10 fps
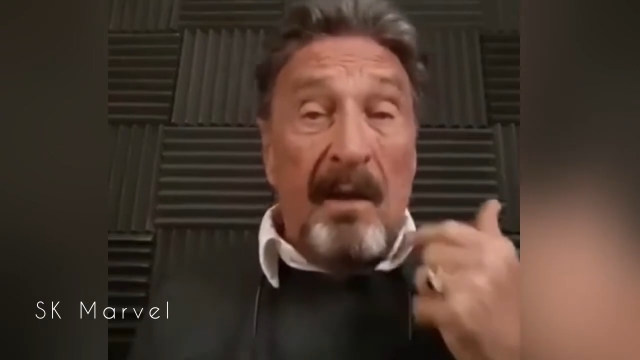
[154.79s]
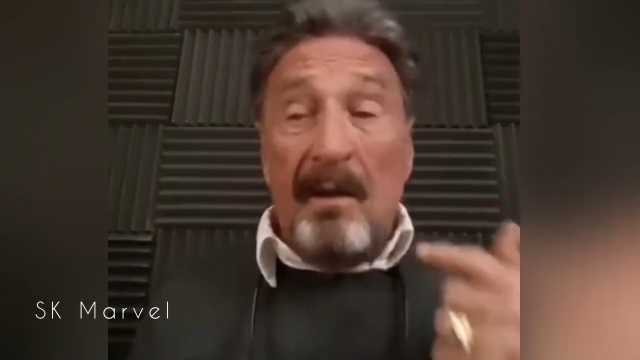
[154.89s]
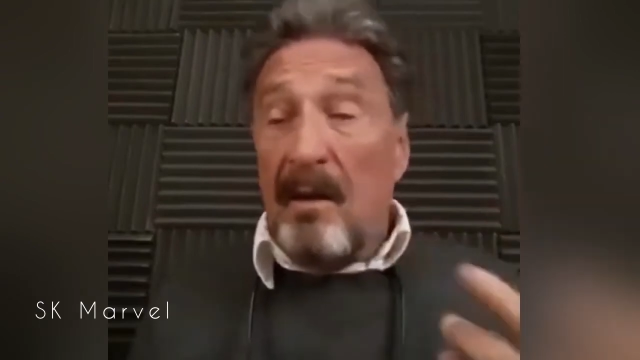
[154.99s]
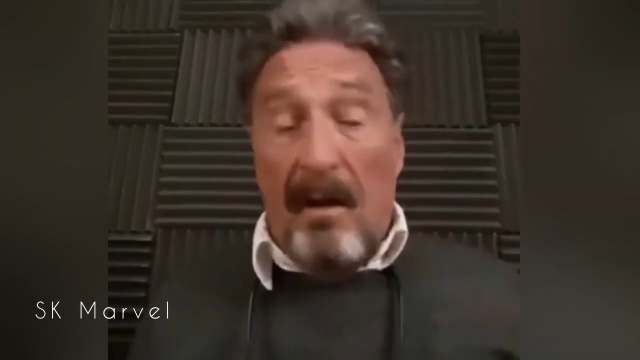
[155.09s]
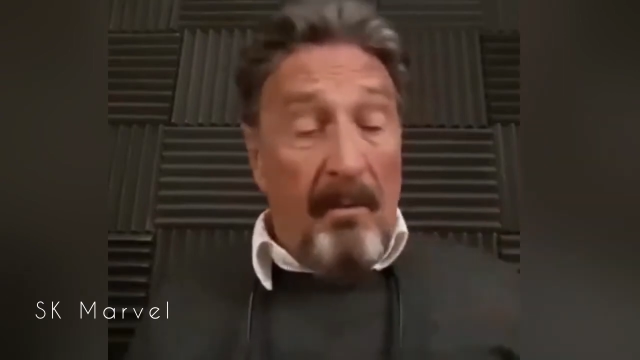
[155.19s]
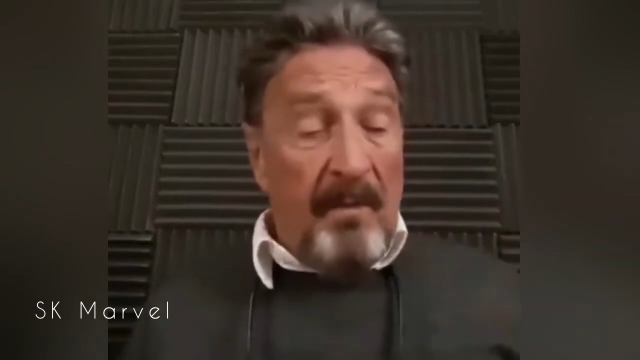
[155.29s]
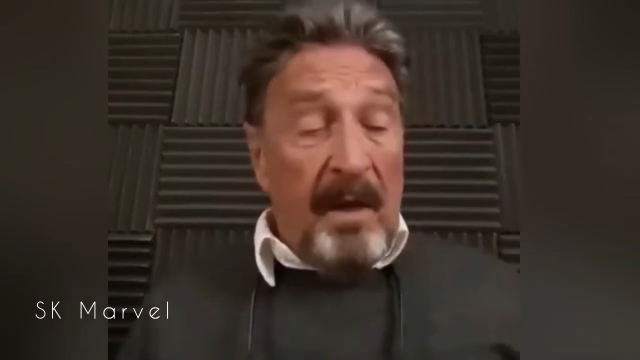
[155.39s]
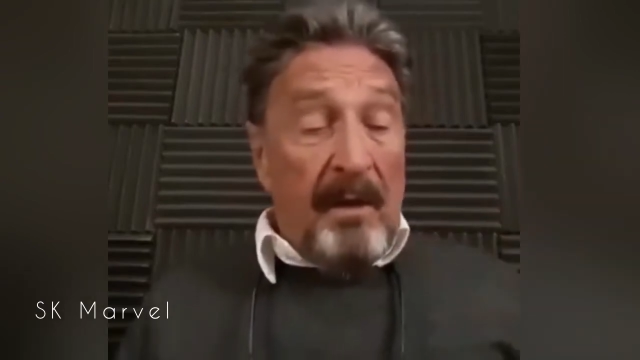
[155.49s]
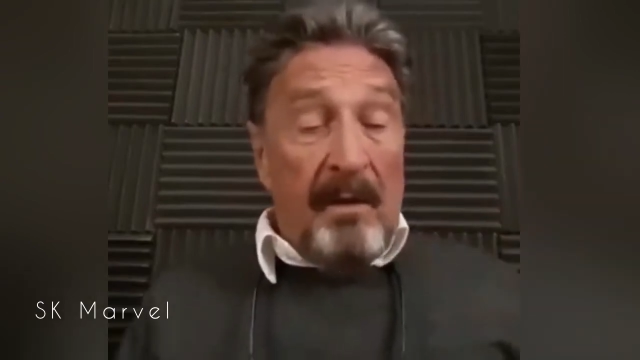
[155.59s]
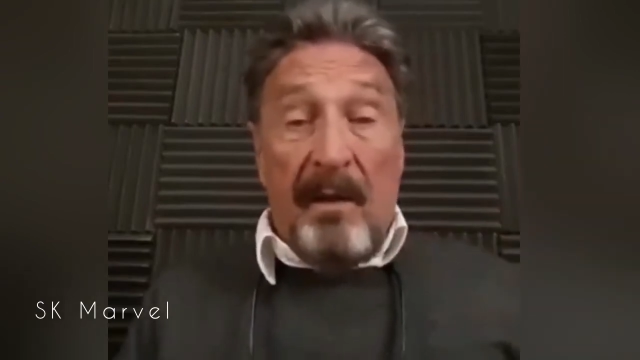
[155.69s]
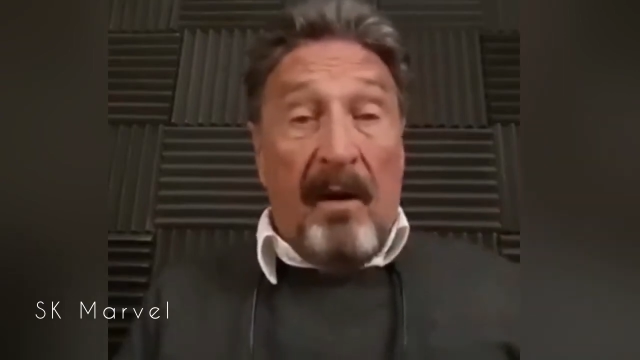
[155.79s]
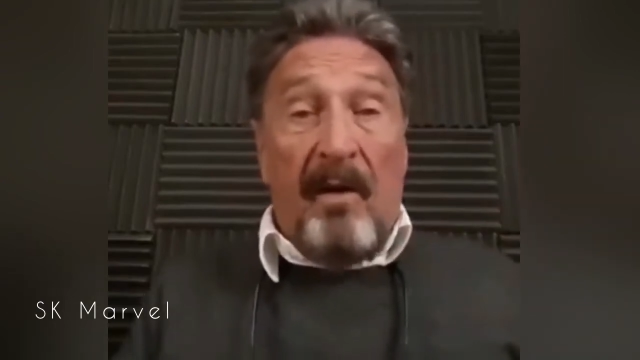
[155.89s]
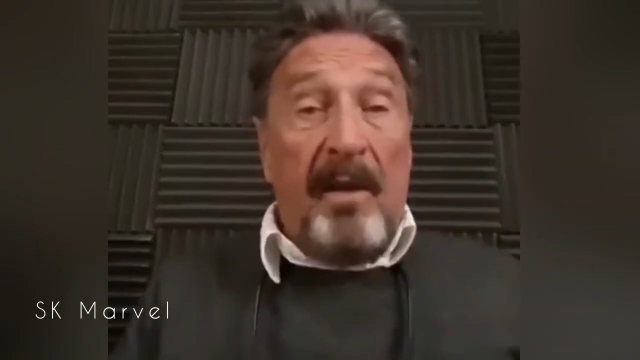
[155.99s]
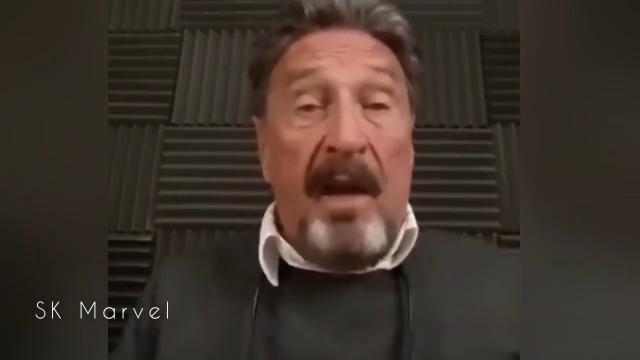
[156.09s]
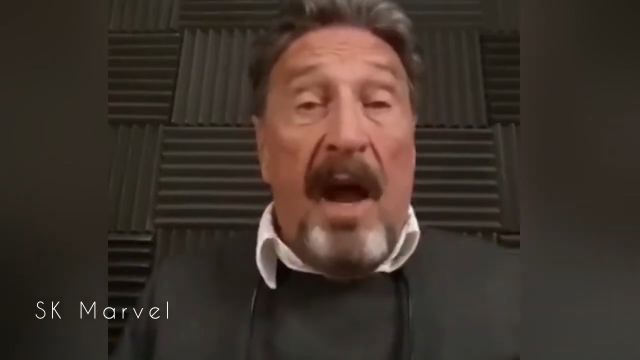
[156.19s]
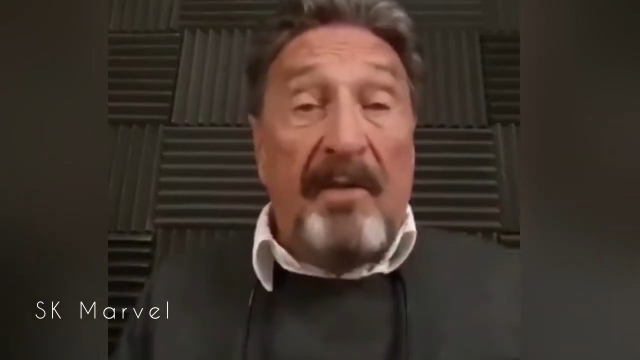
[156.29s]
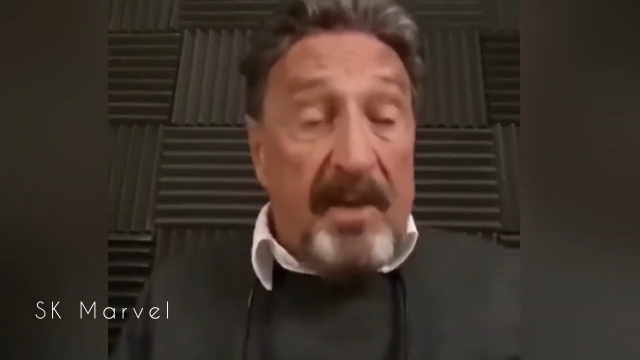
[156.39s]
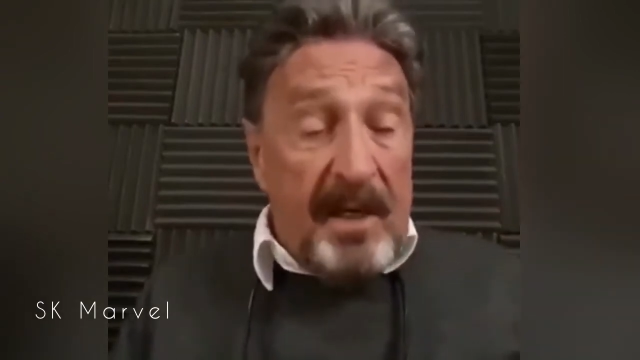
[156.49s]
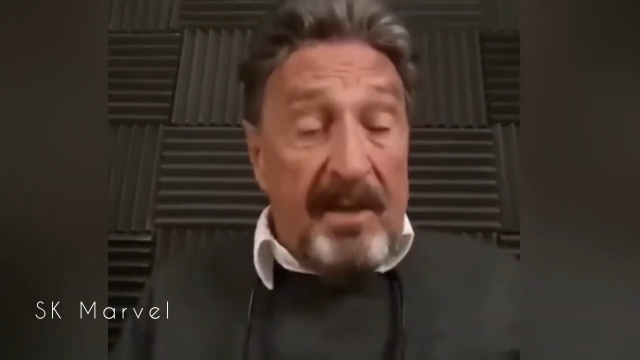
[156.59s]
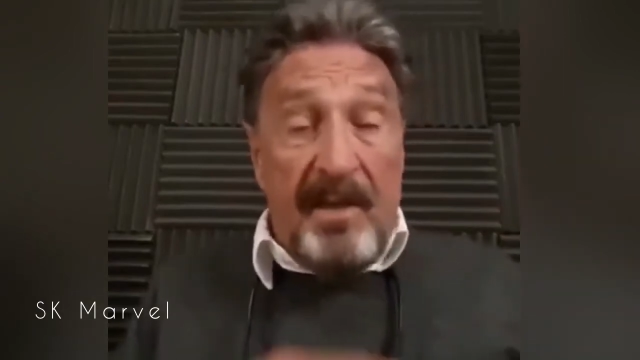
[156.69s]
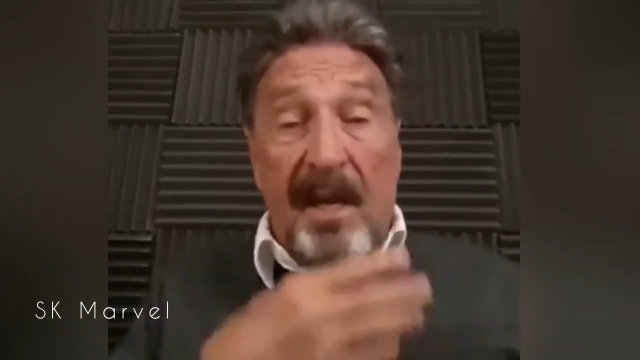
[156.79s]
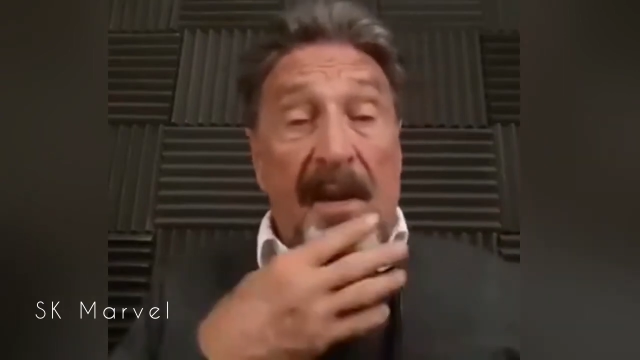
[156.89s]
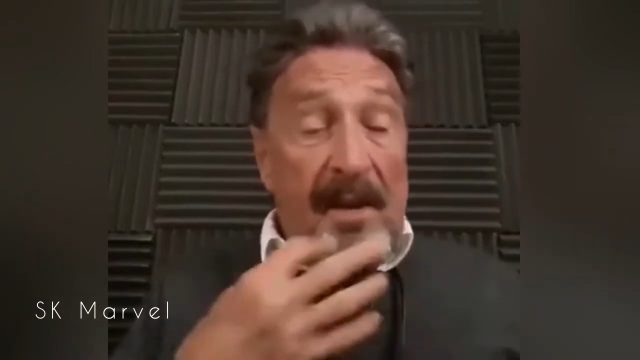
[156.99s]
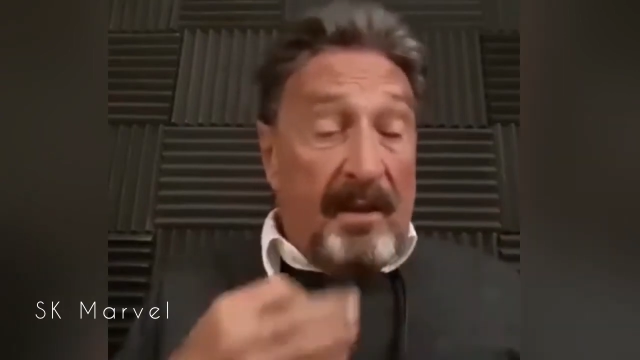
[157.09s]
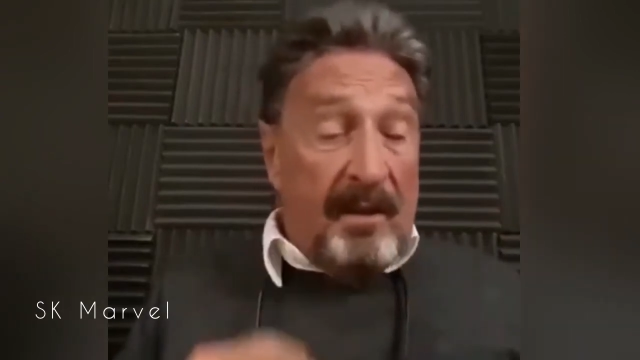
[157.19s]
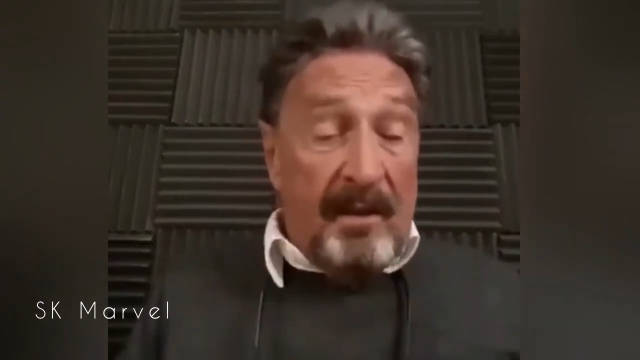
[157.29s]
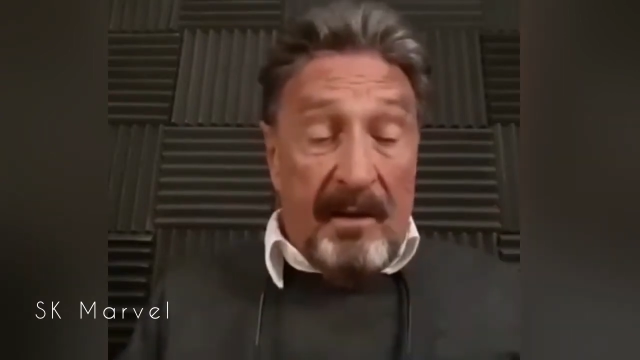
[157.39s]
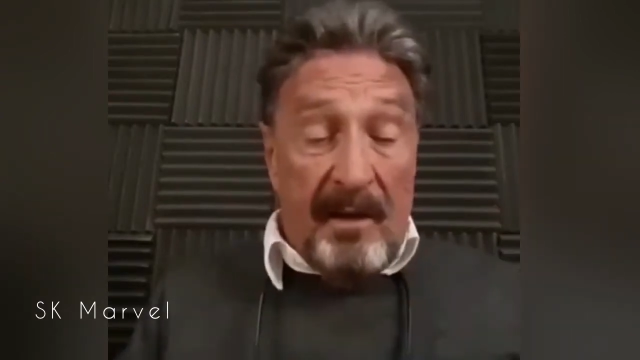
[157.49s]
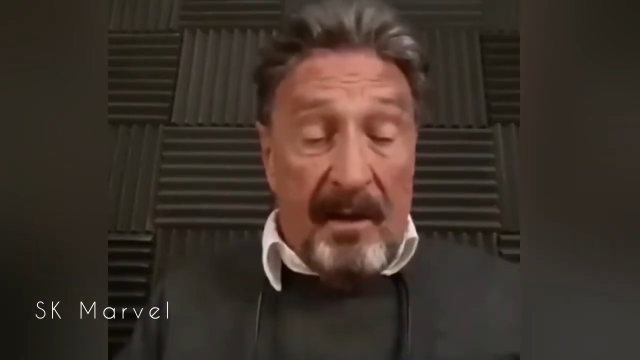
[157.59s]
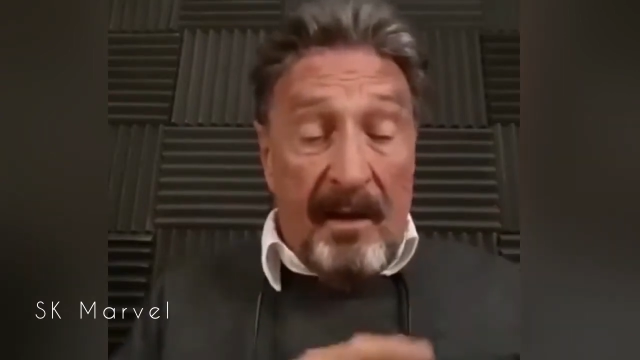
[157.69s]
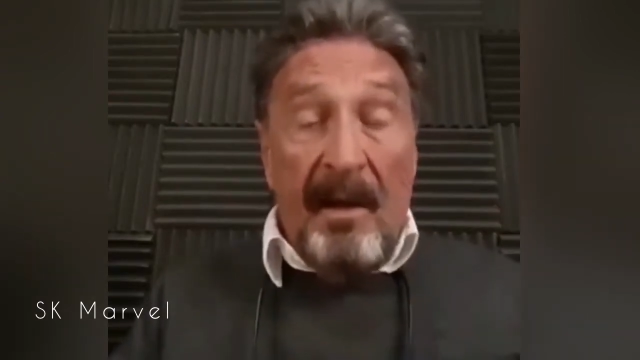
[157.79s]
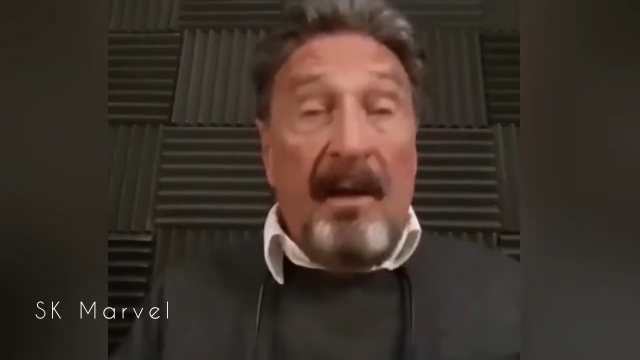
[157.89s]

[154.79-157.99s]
There are the FCC,